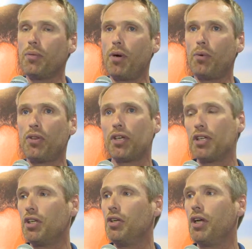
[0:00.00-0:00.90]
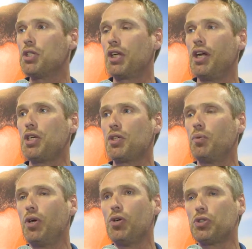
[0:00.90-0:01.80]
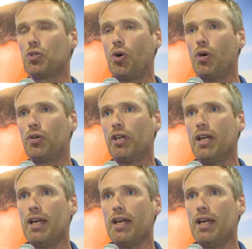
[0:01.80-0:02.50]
But with the continuing education, we also go out